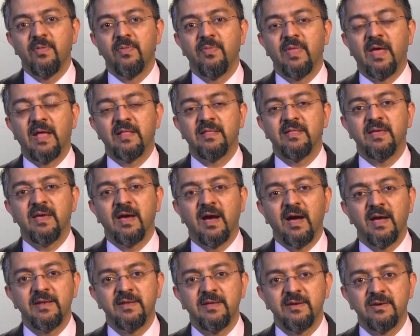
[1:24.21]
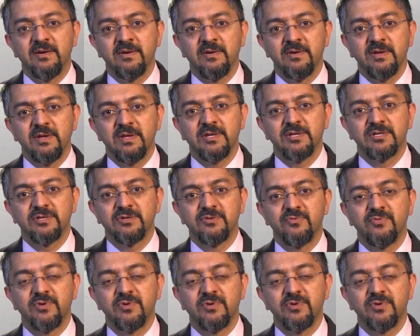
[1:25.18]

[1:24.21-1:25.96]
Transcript: that the idea is to